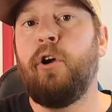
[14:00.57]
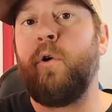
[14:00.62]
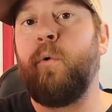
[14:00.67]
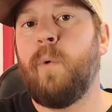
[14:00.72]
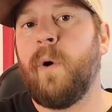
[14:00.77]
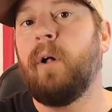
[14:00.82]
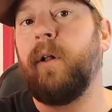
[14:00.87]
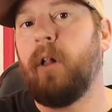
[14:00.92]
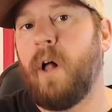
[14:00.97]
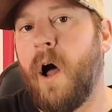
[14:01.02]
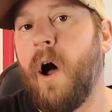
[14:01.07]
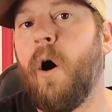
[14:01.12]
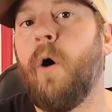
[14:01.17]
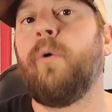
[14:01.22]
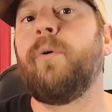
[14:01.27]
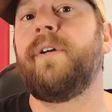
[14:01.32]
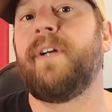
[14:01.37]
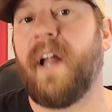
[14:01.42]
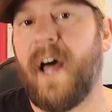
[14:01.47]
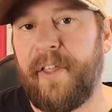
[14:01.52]
will
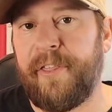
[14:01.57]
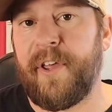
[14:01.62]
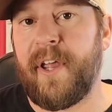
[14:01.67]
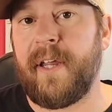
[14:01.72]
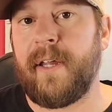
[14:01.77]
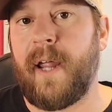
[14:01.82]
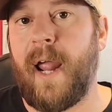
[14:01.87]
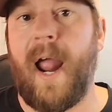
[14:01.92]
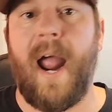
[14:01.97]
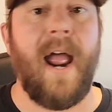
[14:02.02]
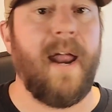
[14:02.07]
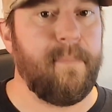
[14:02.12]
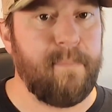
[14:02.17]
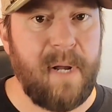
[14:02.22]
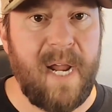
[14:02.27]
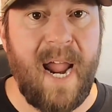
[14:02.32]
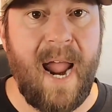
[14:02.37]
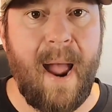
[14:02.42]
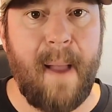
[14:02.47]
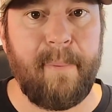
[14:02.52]
own nothing and be
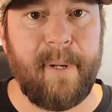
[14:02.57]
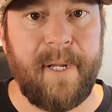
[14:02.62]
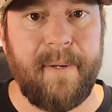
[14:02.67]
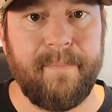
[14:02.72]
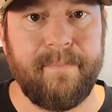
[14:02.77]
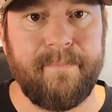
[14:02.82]
happy.